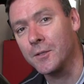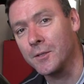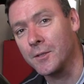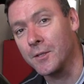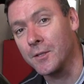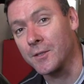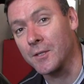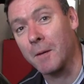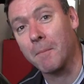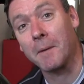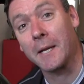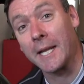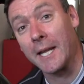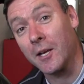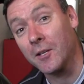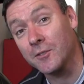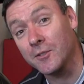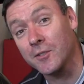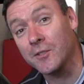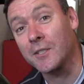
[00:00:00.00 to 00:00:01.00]
to somebody
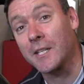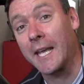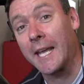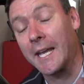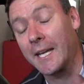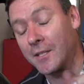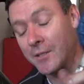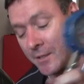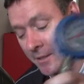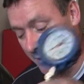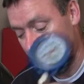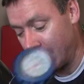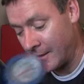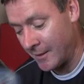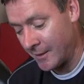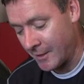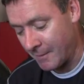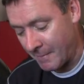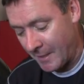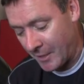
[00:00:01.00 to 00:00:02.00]
else's gauge
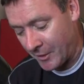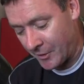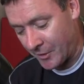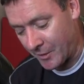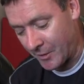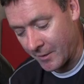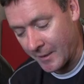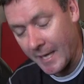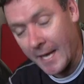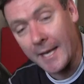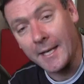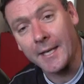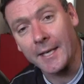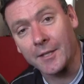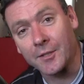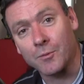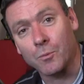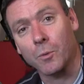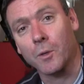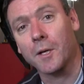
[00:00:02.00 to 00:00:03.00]
to make sure that
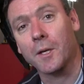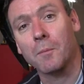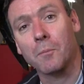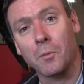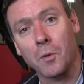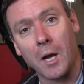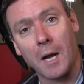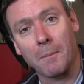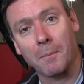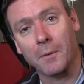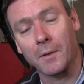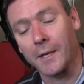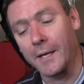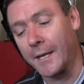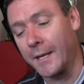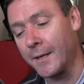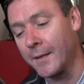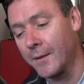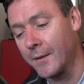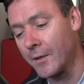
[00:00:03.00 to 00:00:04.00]
it's working
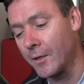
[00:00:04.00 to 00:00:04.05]
properly,